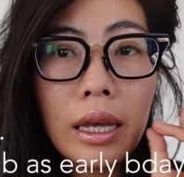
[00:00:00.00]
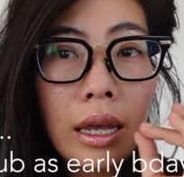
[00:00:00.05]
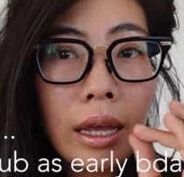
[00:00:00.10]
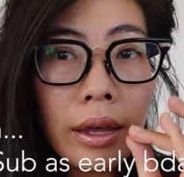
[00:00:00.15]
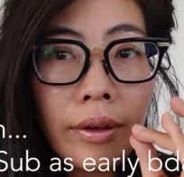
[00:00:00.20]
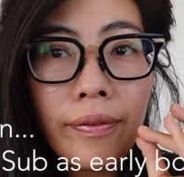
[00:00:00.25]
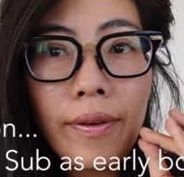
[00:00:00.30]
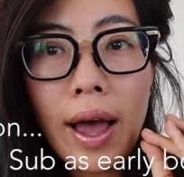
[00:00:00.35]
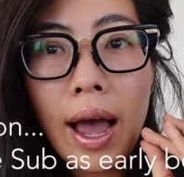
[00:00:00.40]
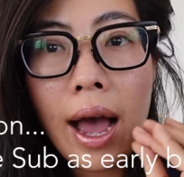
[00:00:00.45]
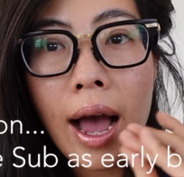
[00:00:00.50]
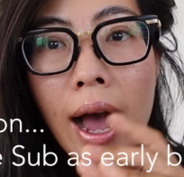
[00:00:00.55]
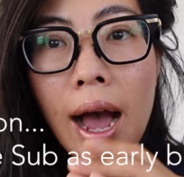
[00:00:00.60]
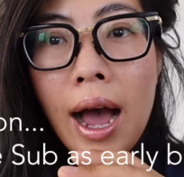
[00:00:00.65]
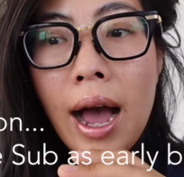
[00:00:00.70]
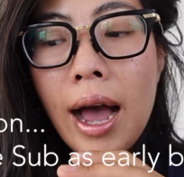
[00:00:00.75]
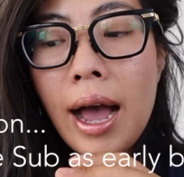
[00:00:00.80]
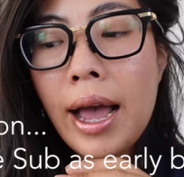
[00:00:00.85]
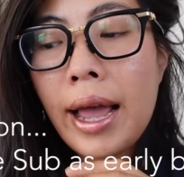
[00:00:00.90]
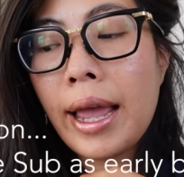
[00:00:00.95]
if
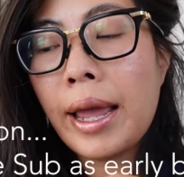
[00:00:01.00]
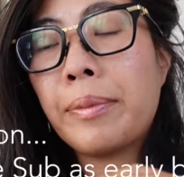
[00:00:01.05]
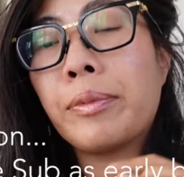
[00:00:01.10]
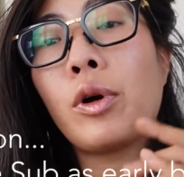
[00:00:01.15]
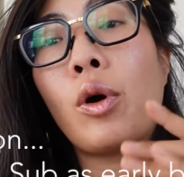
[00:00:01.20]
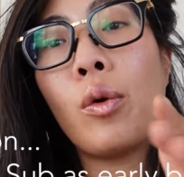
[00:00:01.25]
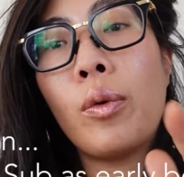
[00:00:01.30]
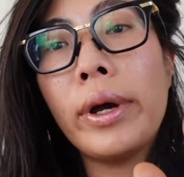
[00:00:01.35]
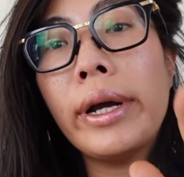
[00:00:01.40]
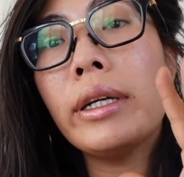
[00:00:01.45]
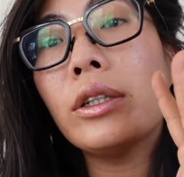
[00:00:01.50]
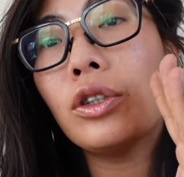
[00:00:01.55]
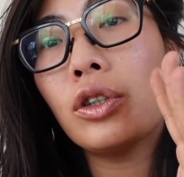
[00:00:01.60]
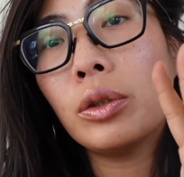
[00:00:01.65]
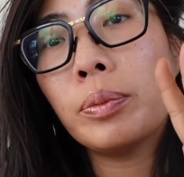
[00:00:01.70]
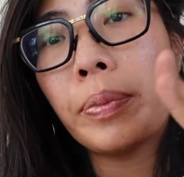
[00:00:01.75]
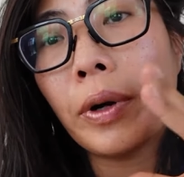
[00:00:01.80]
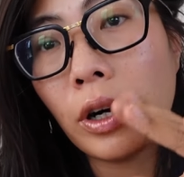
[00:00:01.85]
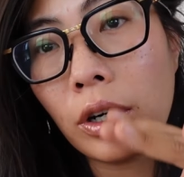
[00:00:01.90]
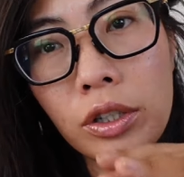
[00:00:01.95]
I am going to
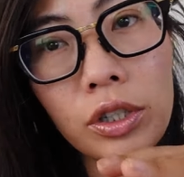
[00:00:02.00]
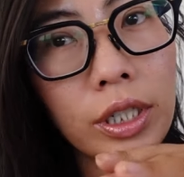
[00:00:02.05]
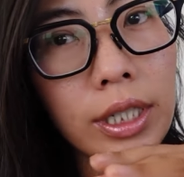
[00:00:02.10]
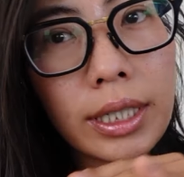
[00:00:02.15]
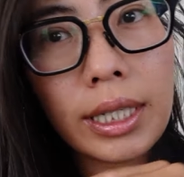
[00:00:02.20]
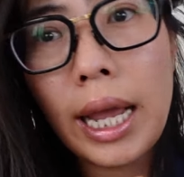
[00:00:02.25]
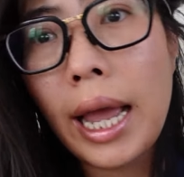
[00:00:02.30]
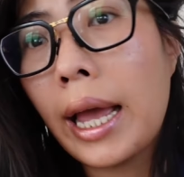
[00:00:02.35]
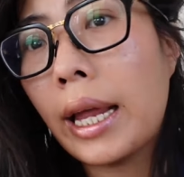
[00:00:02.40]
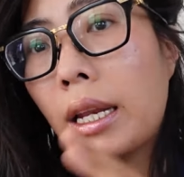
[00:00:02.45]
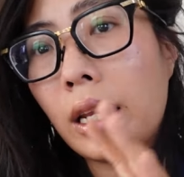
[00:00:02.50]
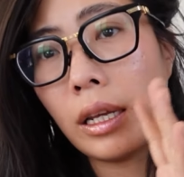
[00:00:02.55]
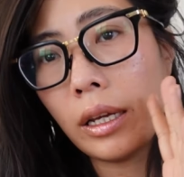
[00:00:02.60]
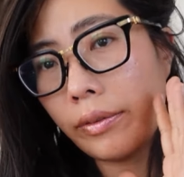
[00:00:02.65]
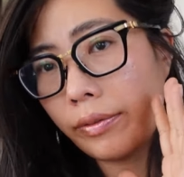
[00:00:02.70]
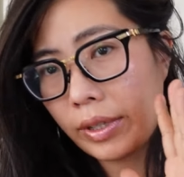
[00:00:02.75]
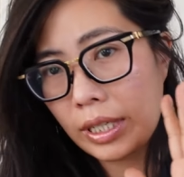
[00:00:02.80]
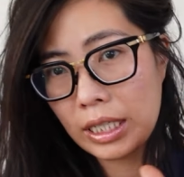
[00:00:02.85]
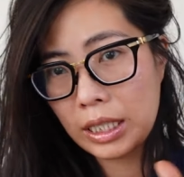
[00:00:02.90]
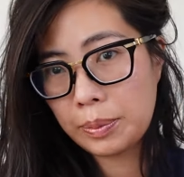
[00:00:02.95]
purchase any
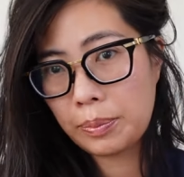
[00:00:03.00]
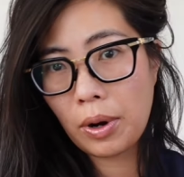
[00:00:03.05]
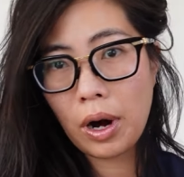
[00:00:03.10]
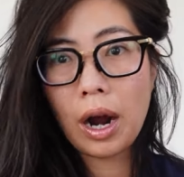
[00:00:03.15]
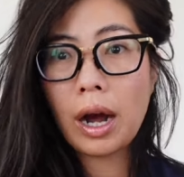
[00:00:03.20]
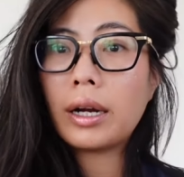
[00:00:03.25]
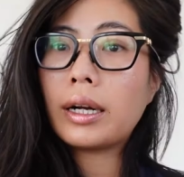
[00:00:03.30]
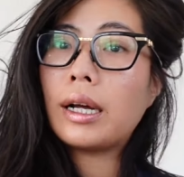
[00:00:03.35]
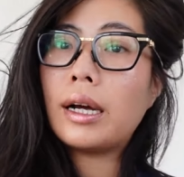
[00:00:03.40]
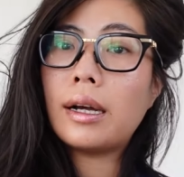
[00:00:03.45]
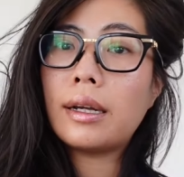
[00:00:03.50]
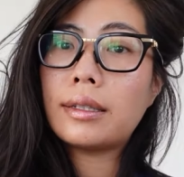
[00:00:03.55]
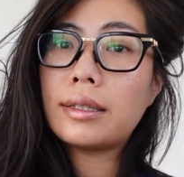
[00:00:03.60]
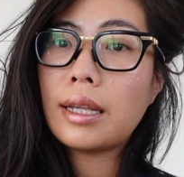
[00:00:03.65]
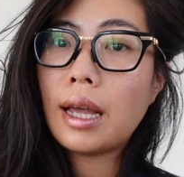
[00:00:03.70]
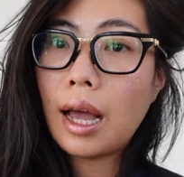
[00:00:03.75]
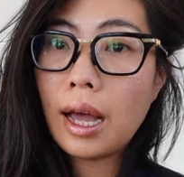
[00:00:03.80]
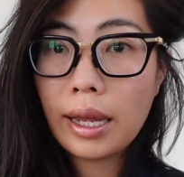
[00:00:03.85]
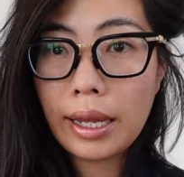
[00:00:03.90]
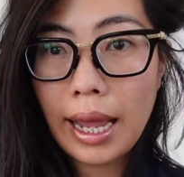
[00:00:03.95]
of these products
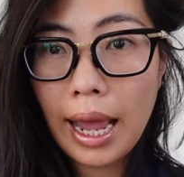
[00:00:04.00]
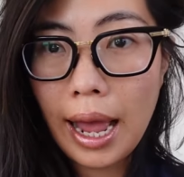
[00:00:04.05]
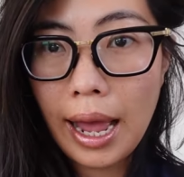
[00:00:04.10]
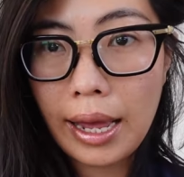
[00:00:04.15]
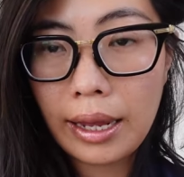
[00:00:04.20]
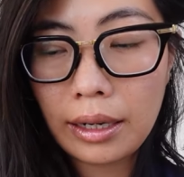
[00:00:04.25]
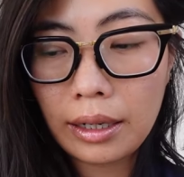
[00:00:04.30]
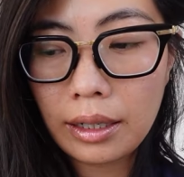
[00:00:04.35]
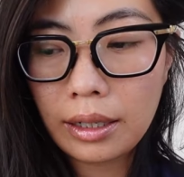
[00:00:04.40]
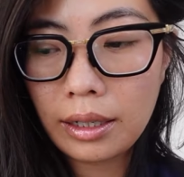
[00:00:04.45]
again.